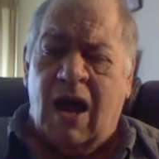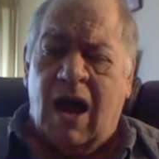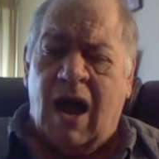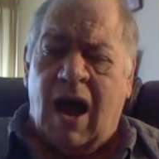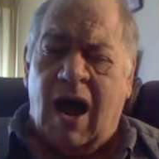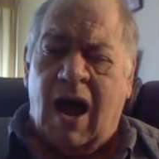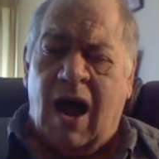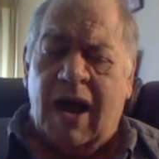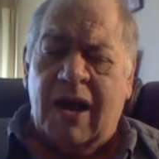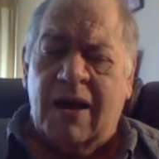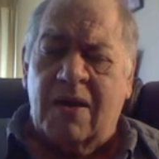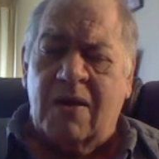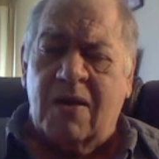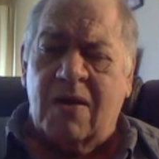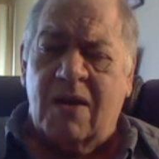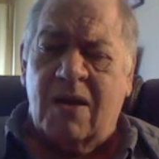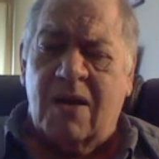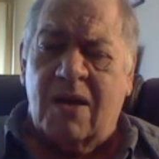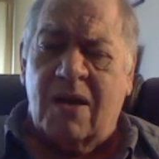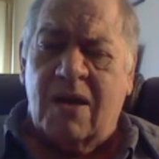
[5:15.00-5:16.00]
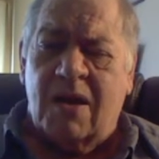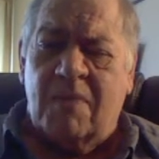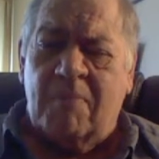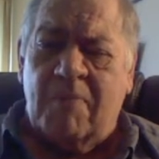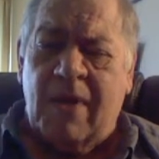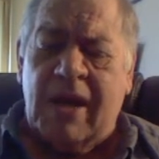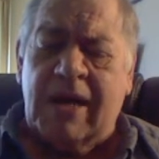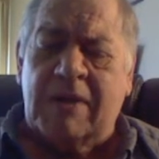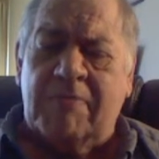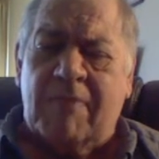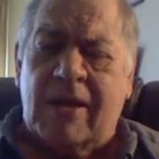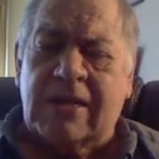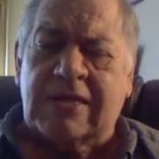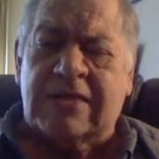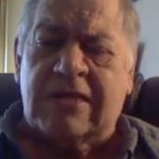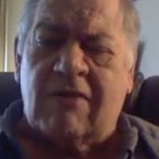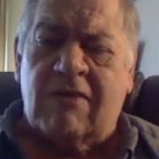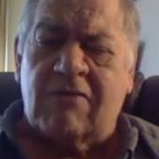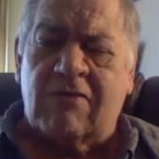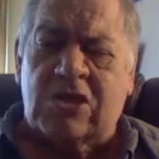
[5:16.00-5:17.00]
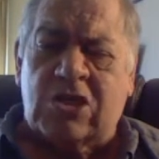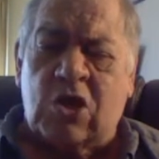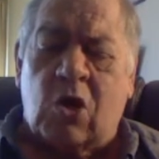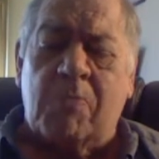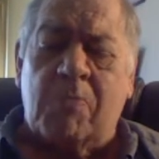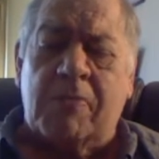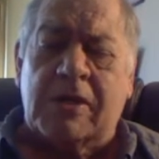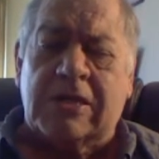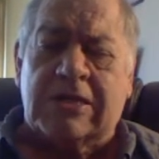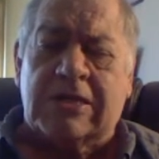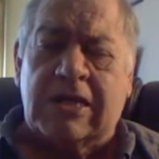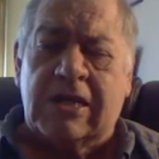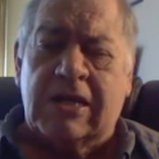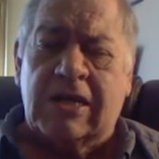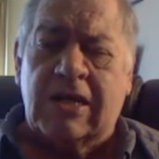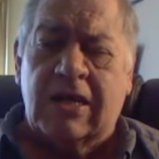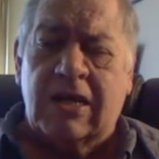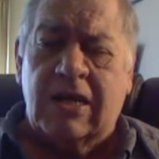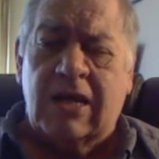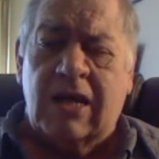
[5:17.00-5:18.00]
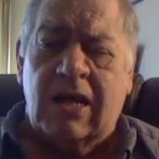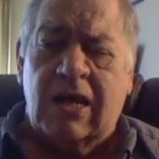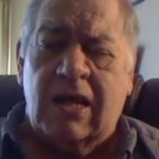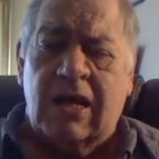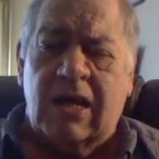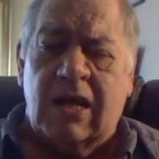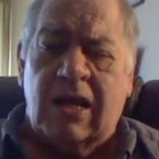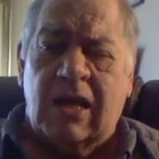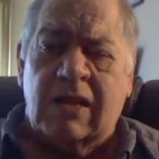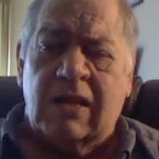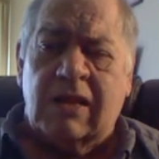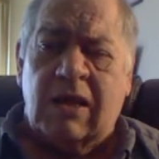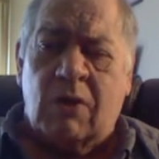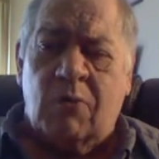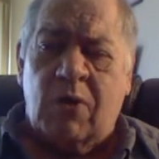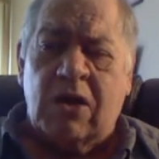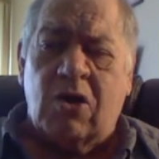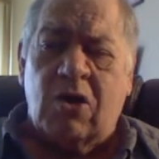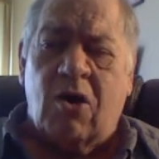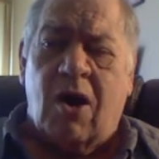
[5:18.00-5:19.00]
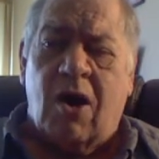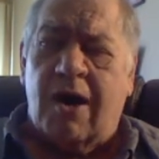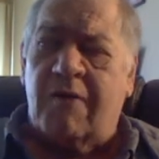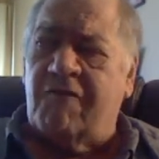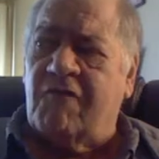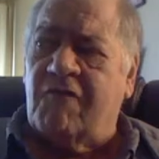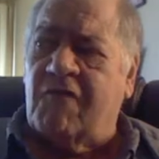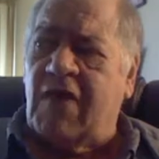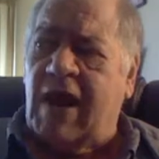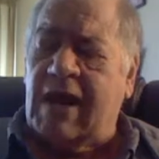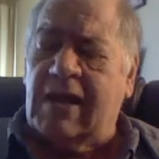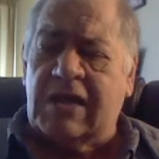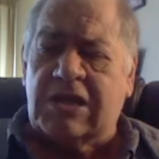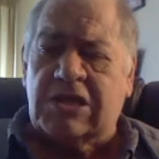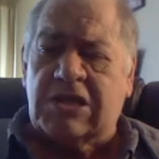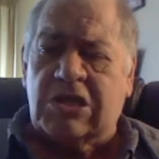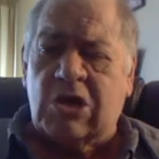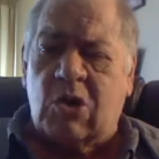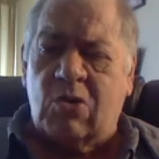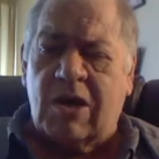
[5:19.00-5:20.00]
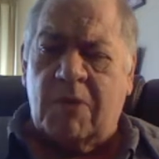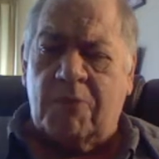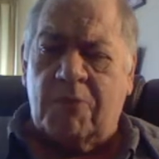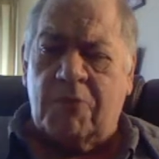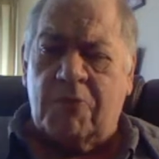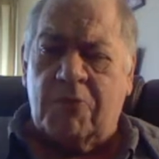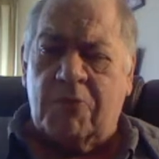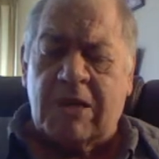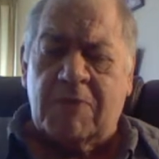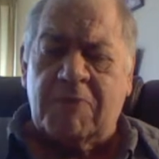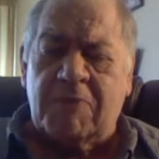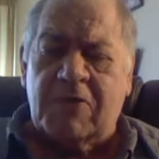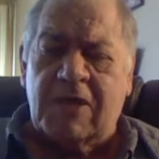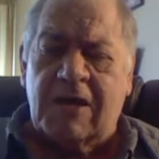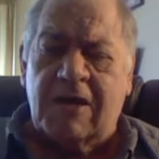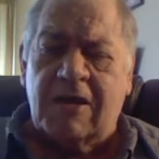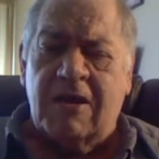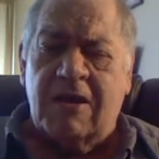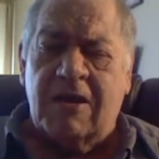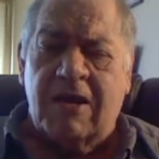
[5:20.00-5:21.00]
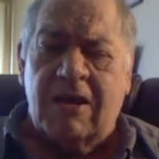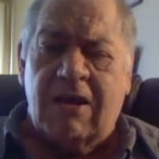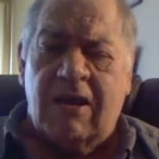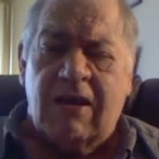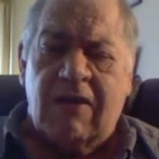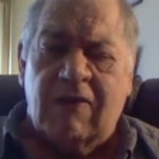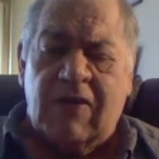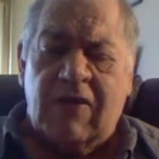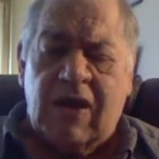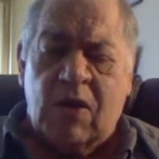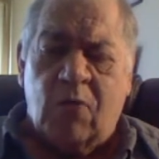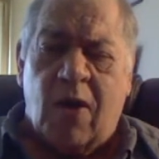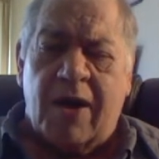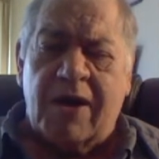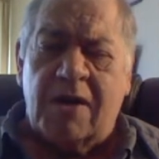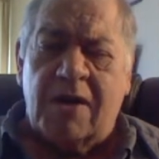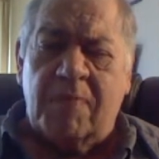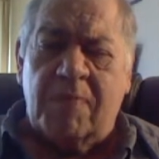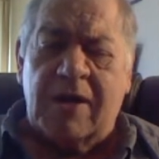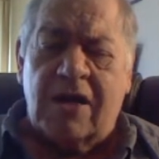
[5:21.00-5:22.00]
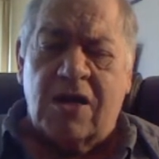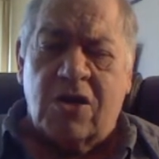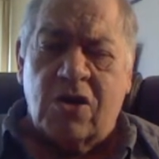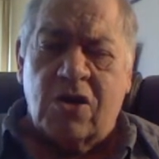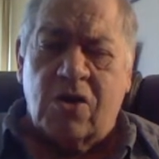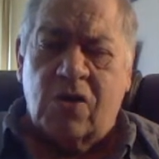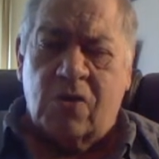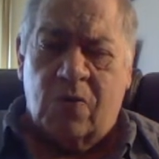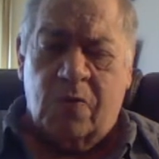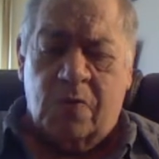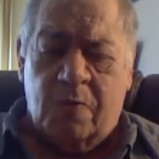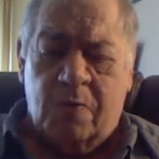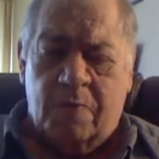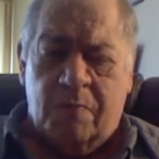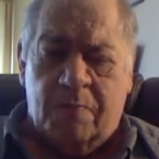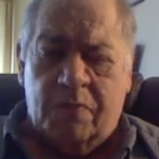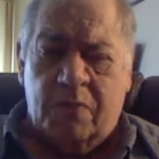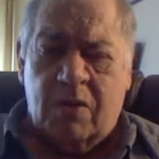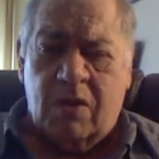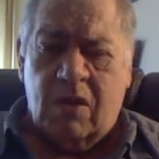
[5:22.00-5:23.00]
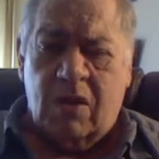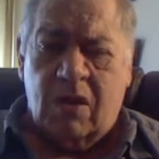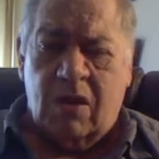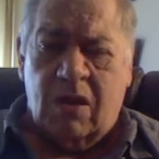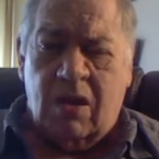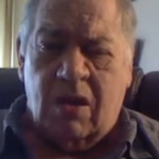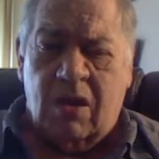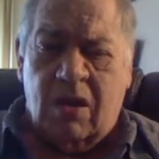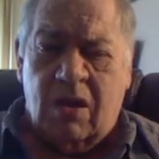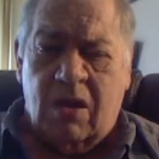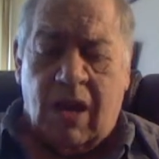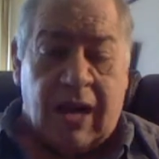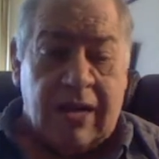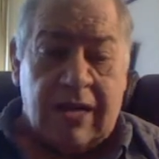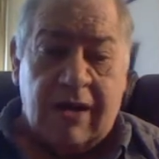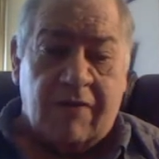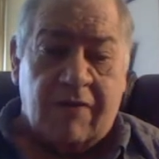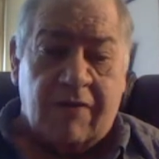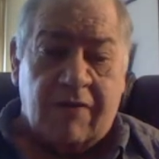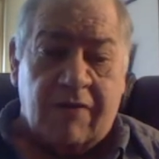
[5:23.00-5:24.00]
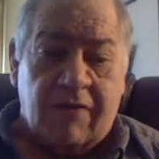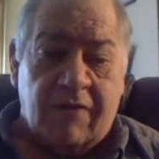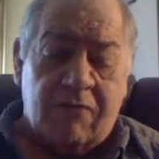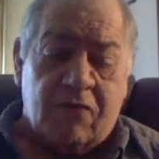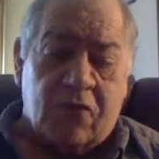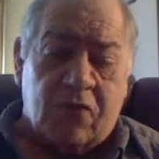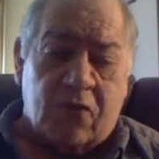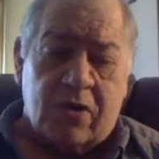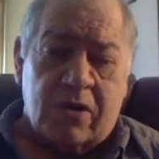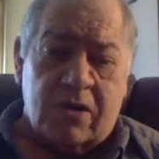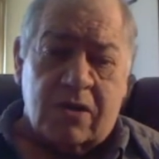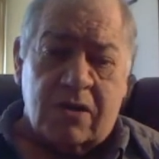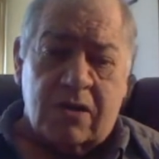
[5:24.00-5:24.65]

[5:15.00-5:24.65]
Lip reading: I made myself so busy that when God finally showed up with something that he wanted me to do, I didn't have time for it.